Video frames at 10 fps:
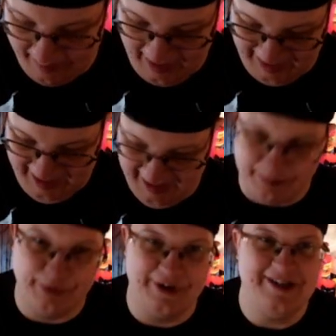my
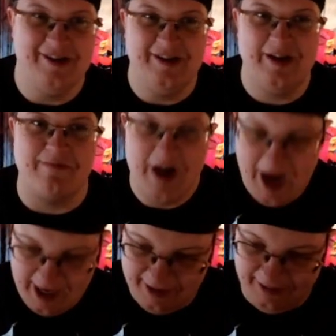keyboard since I'm
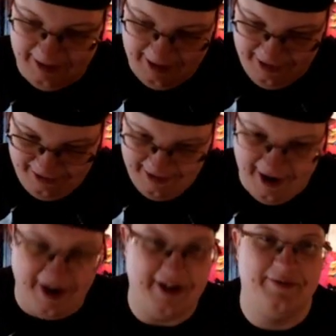not doing a drawing